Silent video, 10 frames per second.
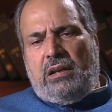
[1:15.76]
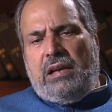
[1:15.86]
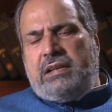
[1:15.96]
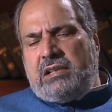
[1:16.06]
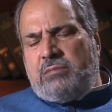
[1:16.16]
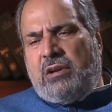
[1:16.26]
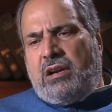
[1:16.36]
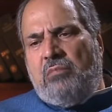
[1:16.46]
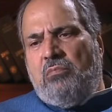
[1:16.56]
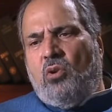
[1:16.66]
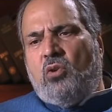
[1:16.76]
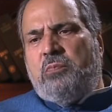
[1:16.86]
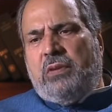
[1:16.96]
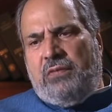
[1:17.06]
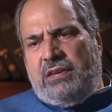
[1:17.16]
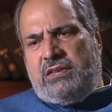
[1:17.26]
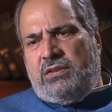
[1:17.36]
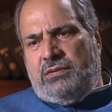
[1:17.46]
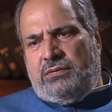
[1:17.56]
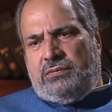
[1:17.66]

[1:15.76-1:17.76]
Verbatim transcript: It has become more pervasive.